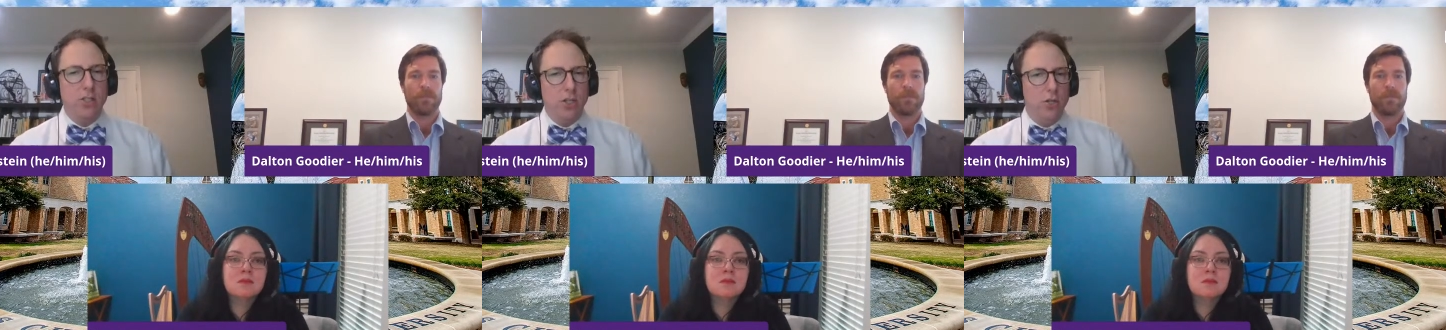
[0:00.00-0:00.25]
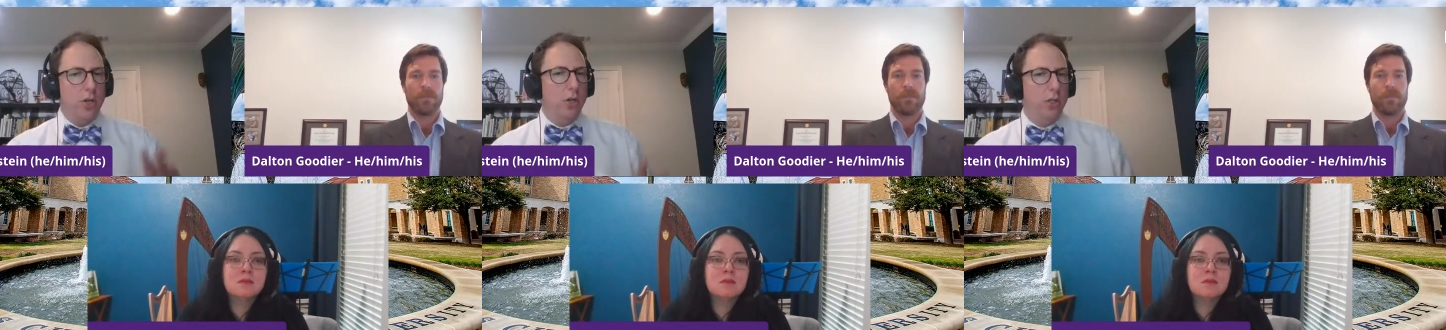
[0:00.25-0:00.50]
Speaker 1: to
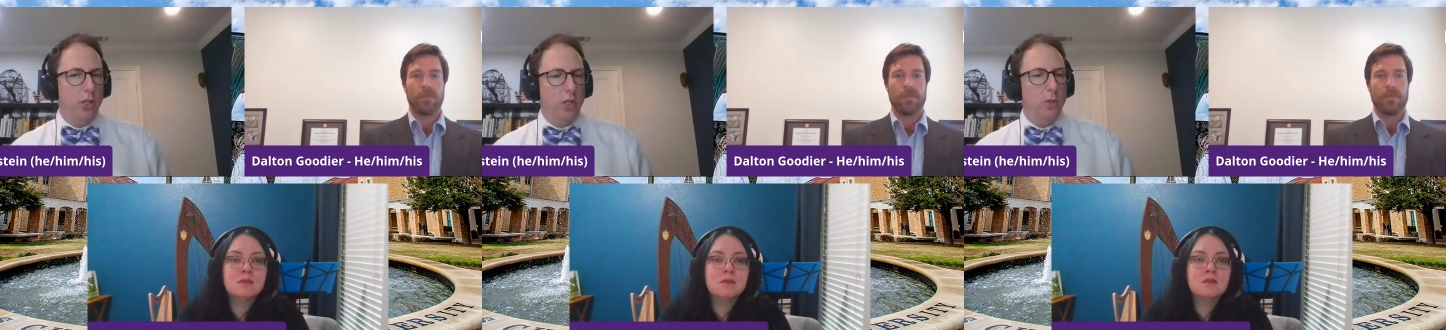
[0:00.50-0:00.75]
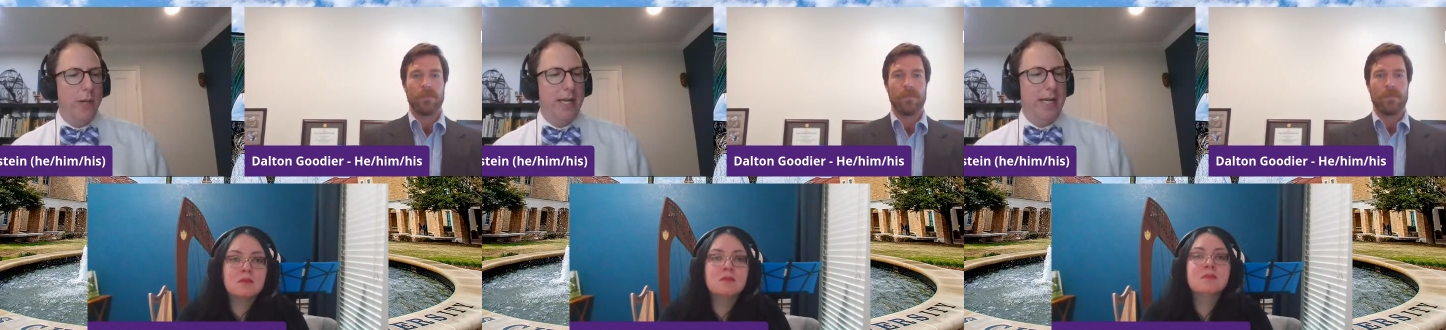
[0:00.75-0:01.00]
know
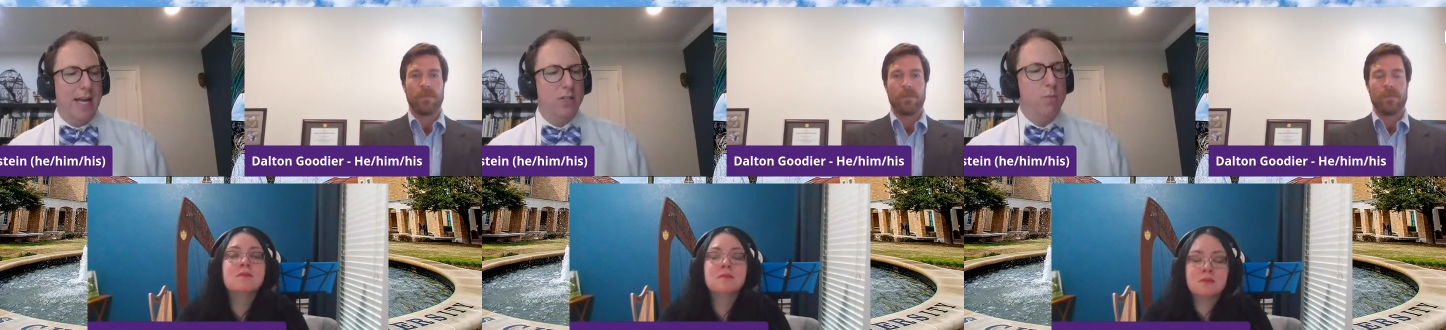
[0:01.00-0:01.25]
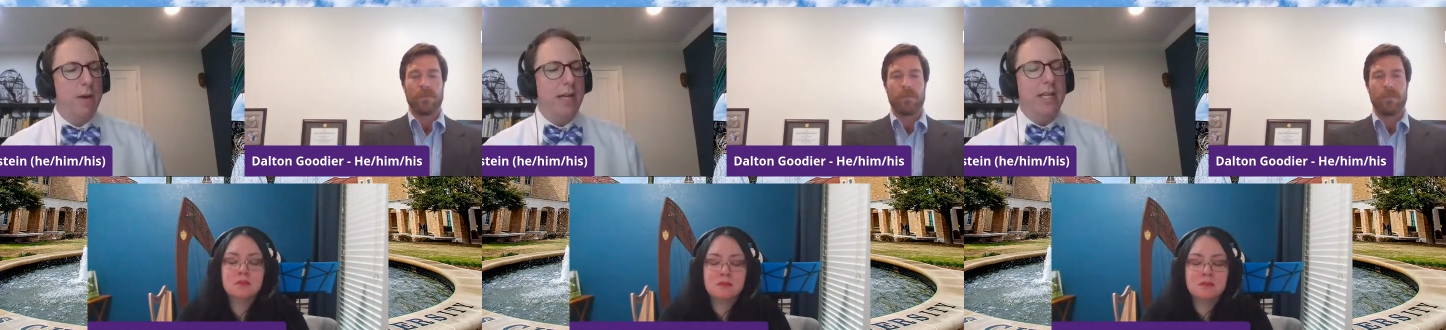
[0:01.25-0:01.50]
you in
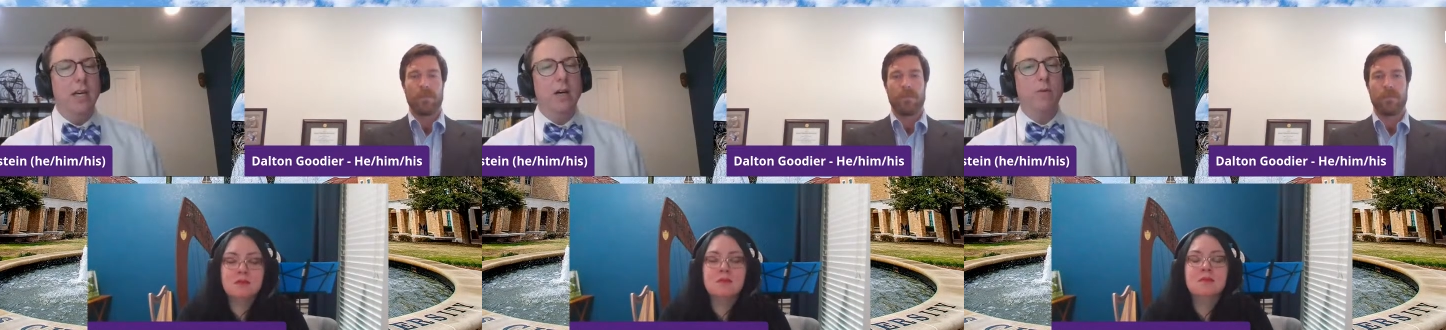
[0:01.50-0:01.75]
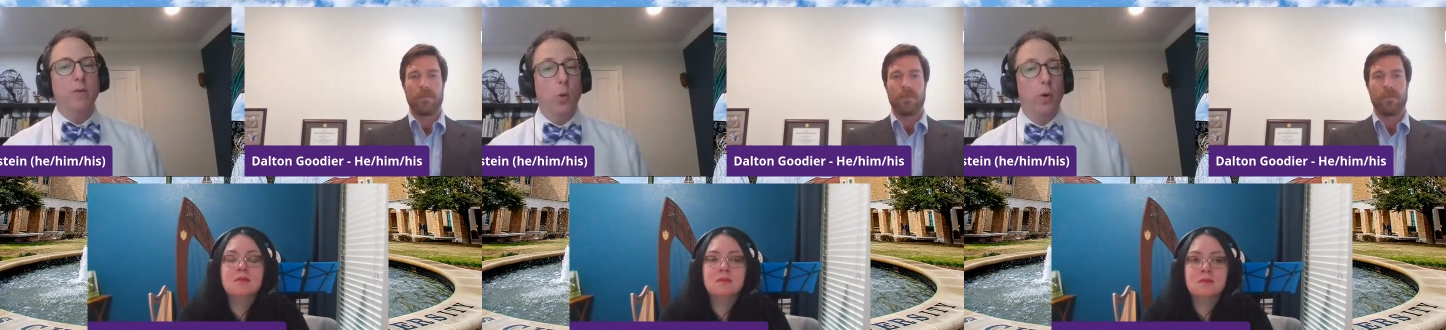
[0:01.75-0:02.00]
as many
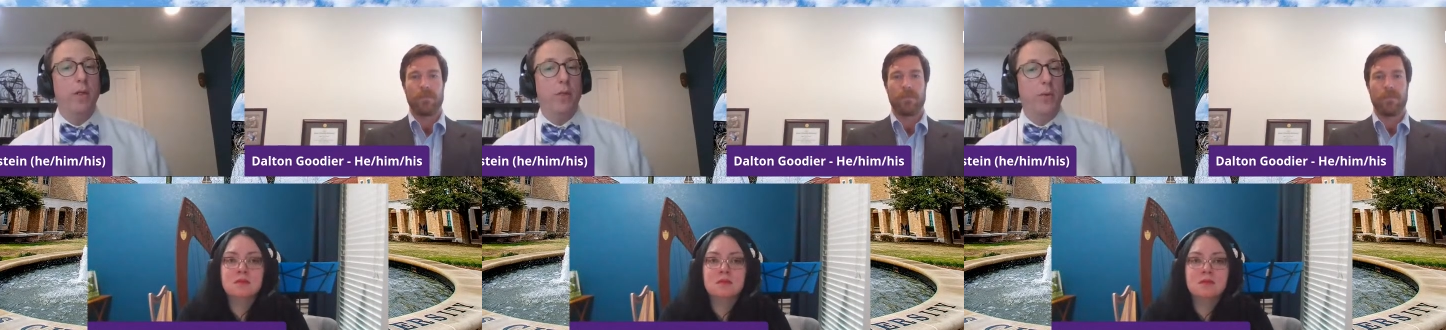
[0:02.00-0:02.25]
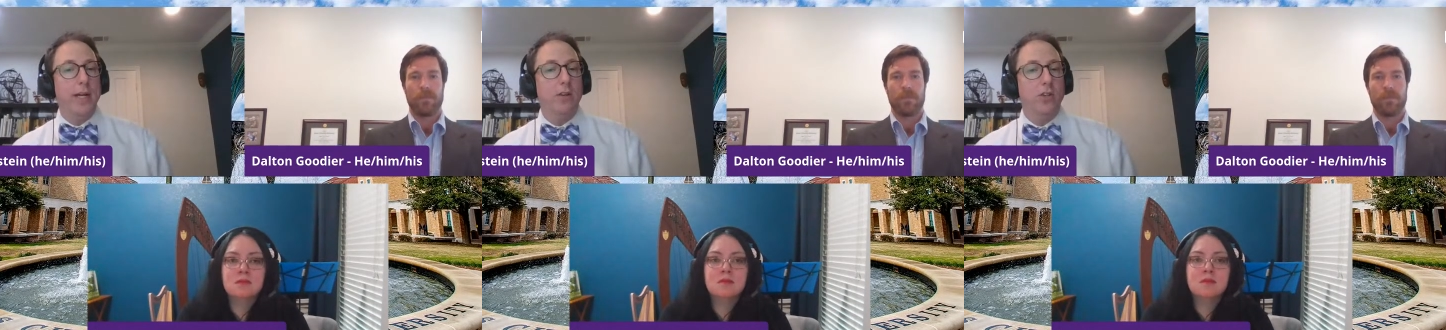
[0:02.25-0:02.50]
of your
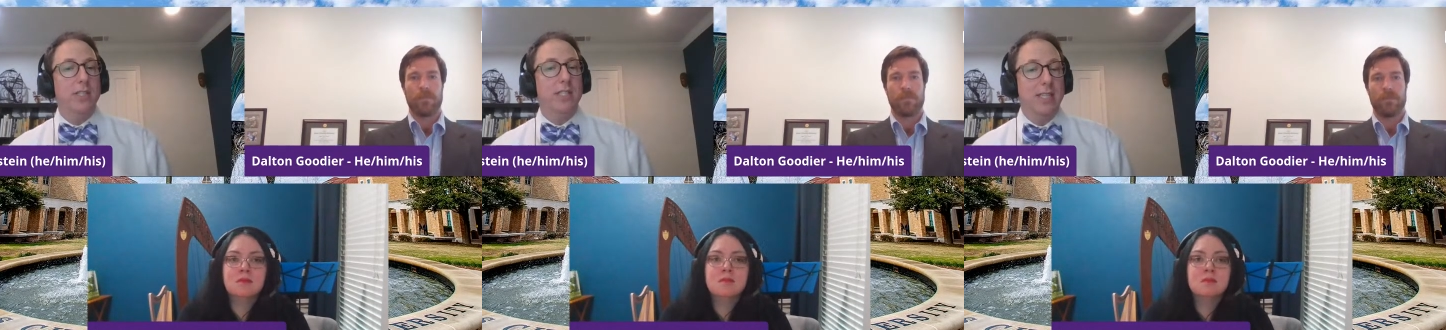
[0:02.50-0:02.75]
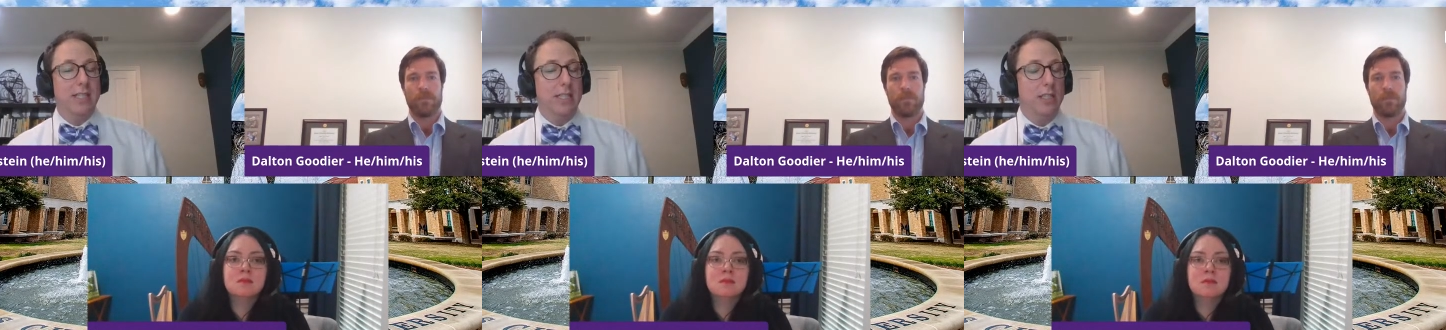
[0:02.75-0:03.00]

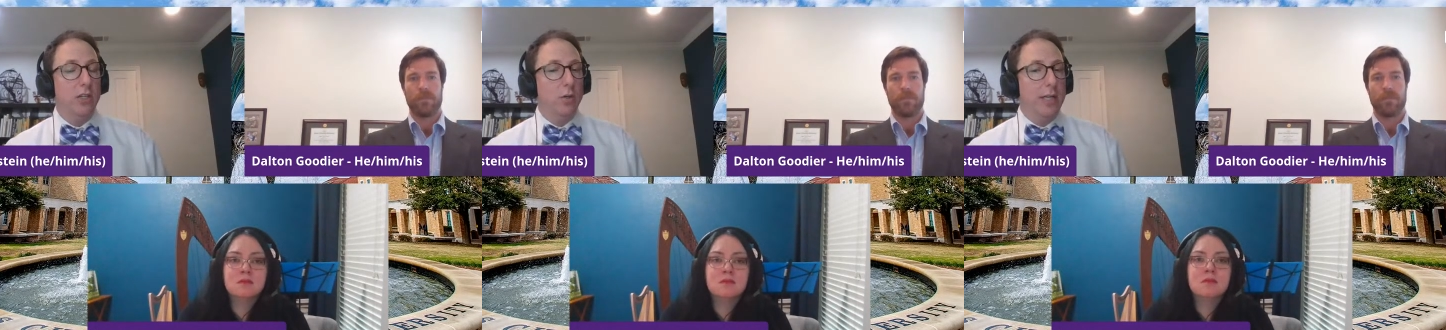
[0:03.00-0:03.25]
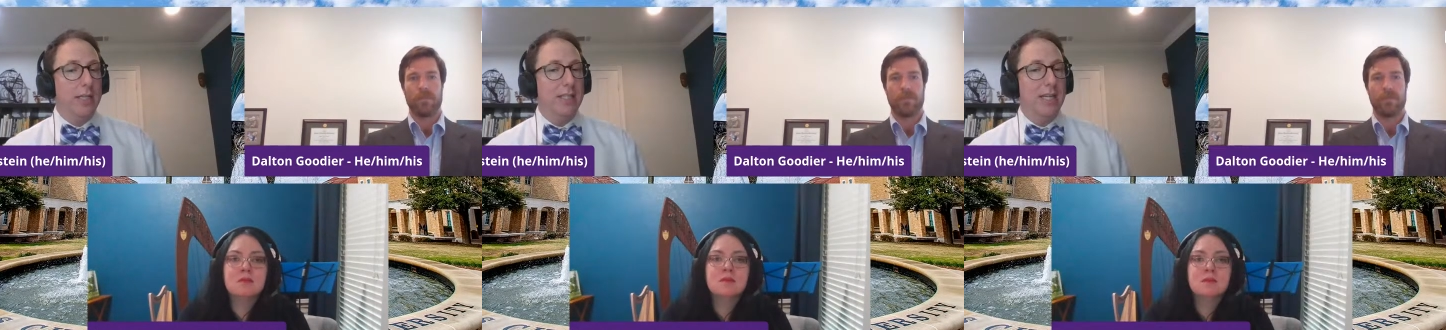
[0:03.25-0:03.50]
360 degrees